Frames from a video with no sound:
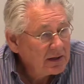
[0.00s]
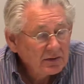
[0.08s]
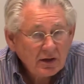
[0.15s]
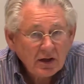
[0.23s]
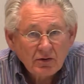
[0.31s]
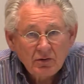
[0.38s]

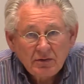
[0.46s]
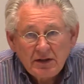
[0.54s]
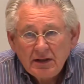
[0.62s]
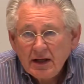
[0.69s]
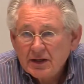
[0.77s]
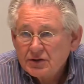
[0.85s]
not
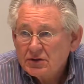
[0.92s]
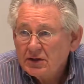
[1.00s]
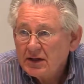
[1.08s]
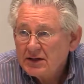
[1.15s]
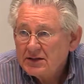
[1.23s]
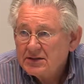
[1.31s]
only
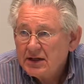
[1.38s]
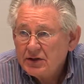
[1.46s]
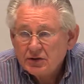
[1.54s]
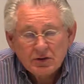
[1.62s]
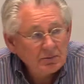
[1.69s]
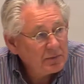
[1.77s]

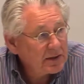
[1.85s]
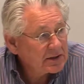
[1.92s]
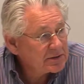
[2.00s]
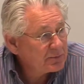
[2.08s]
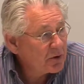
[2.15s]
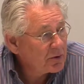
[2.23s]
nationalization, but
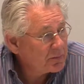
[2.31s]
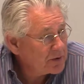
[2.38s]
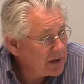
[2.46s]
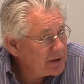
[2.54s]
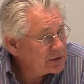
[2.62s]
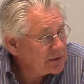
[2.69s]

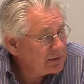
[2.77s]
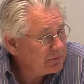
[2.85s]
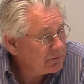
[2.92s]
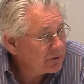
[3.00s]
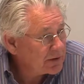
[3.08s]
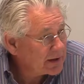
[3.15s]
expropriation
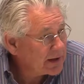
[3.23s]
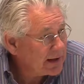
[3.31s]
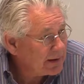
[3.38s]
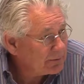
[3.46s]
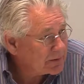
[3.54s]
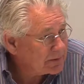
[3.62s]
of foreign
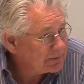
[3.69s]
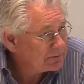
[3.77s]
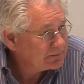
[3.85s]
capital.